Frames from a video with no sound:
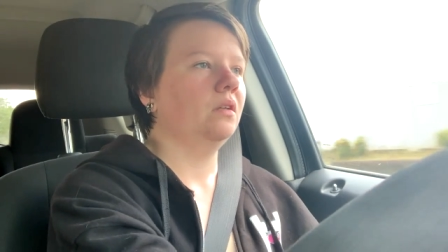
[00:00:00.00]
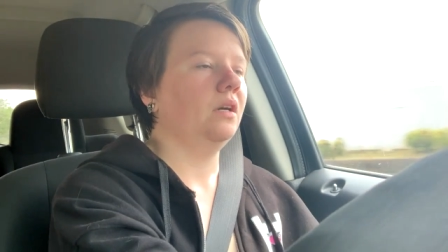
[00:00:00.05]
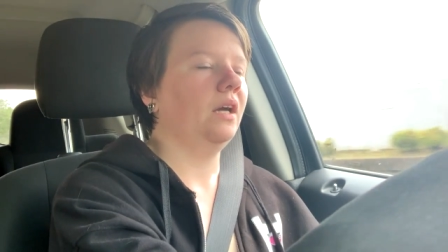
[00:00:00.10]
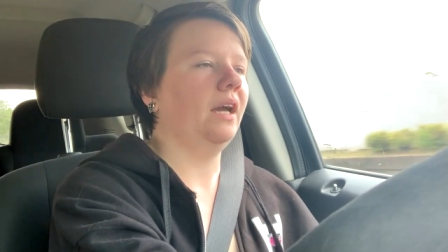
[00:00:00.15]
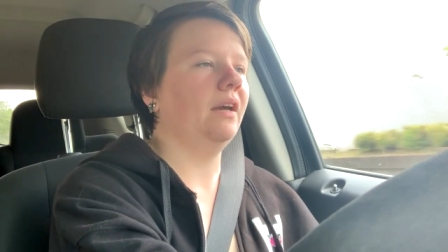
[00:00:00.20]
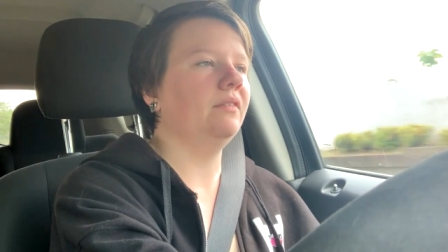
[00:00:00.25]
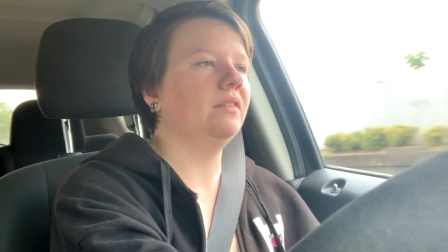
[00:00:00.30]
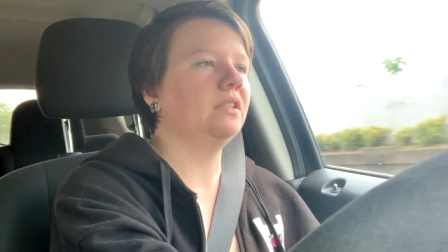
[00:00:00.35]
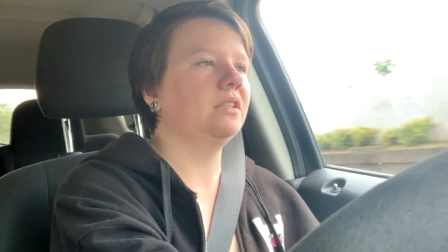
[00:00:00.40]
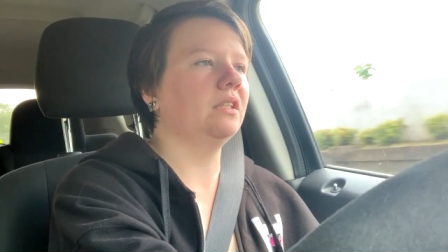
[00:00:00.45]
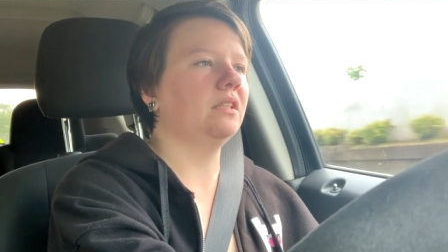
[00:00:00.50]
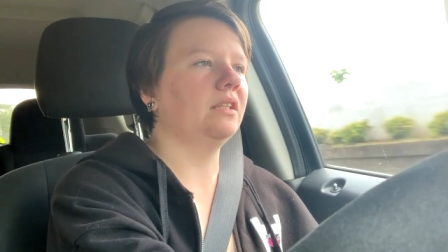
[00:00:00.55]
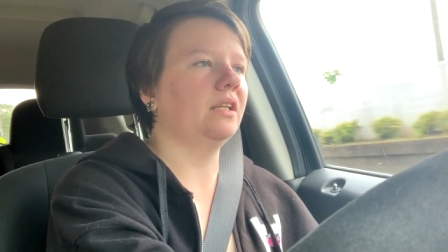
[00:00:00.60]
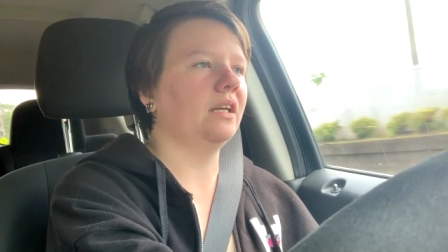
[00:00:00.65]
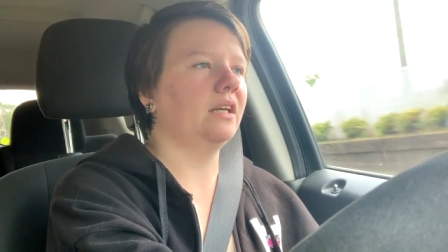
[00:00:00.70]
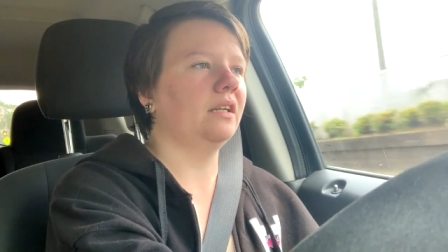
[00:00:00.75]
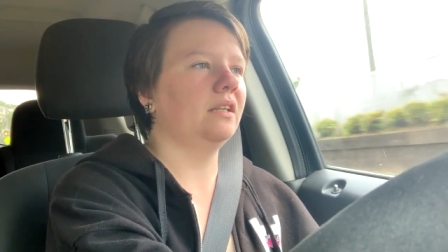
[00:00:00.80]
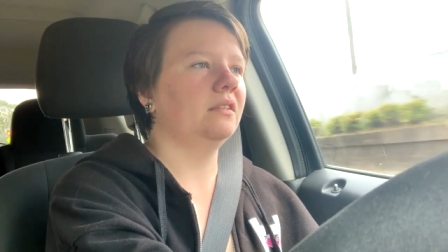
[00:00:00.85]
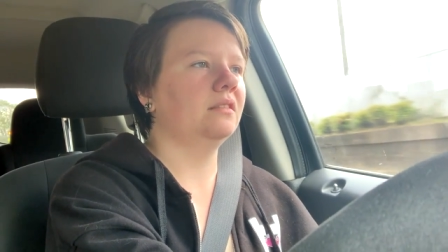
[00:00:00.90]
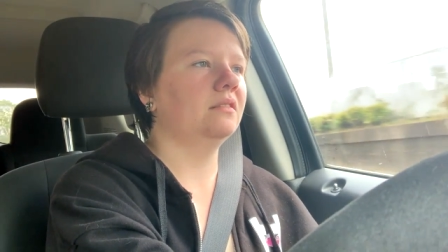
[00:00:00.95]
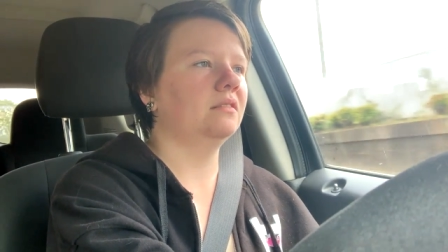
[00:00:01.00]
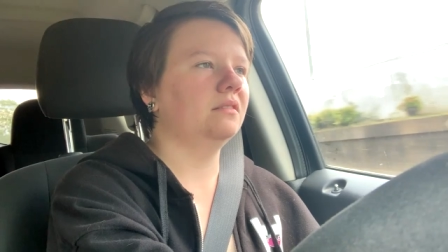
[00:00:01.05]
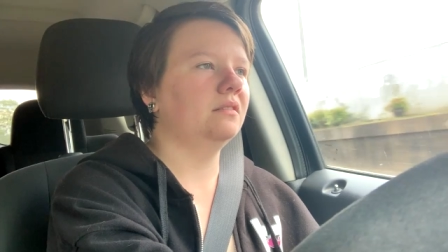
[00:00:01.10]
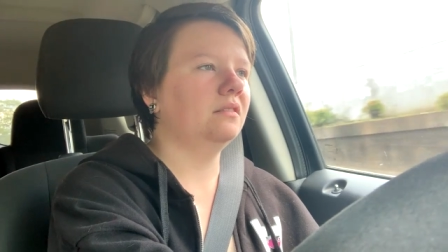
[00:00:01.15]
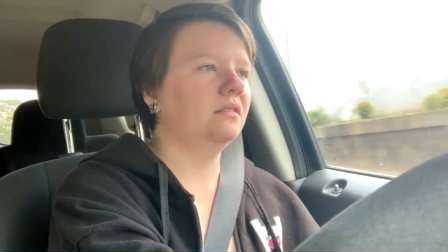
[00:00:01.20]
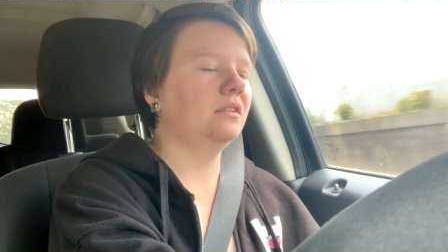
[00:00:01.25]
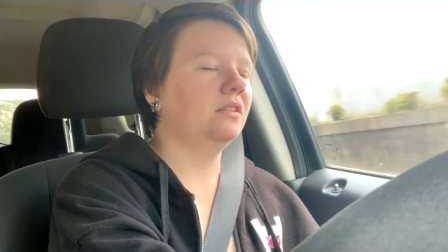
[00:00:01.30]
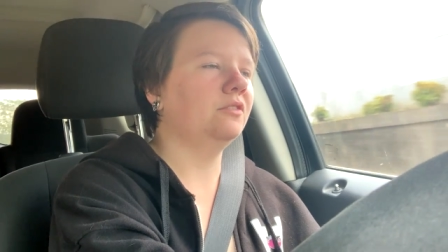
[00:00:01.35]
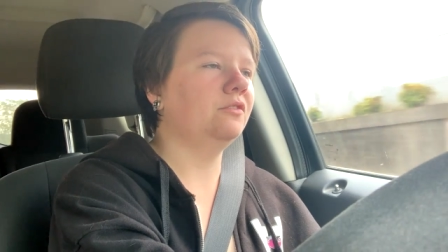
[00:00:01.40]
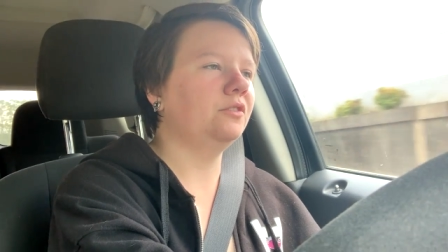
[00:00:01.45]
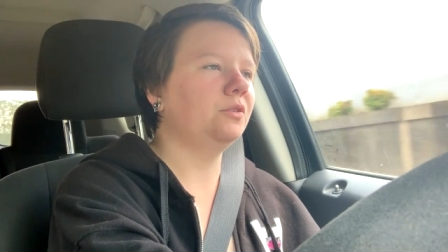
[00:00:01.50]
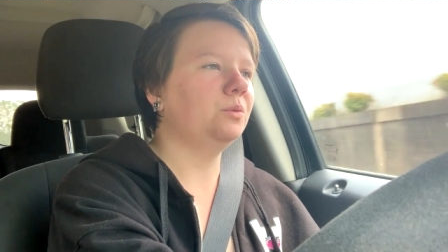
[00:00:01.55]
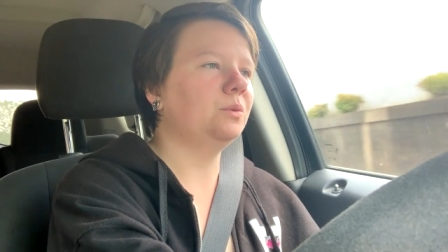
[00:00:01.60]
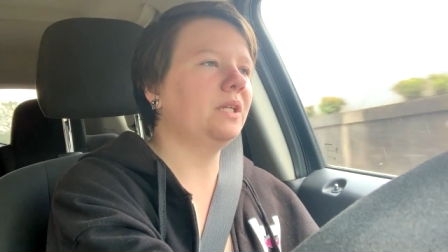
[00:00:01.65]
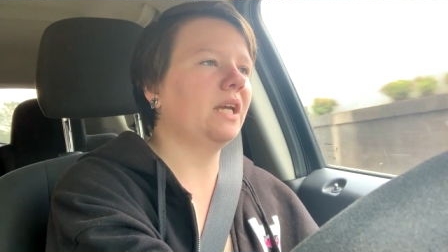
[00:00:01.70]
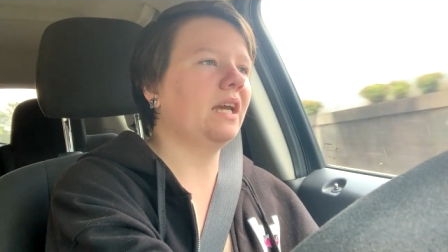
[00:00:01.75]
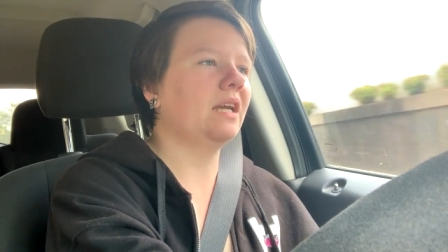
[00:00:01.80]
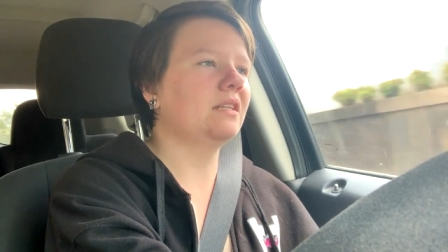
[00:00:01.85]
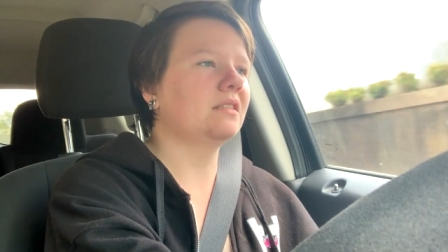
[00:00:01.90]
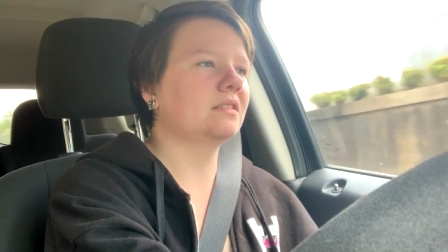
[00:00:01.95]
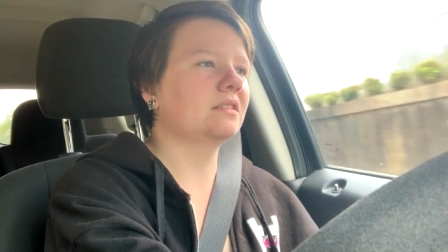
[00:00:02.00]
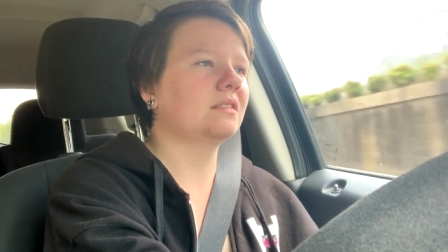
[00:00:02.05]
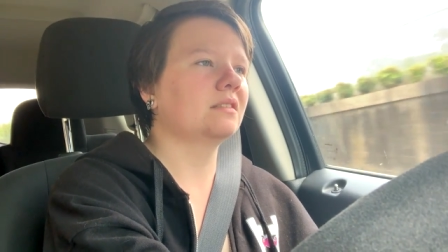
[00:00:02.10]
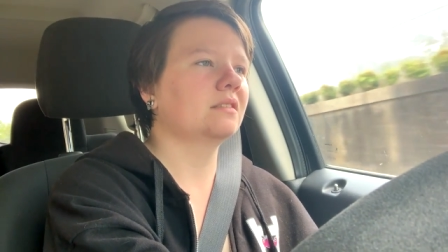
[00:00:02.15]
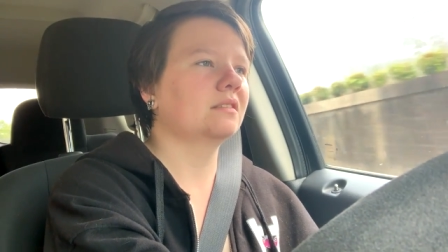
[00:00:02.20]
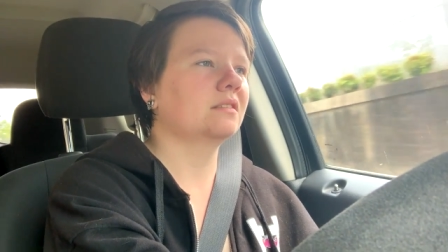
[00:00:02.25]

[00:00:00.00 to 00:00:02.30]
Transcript: I haven't done that in a few days.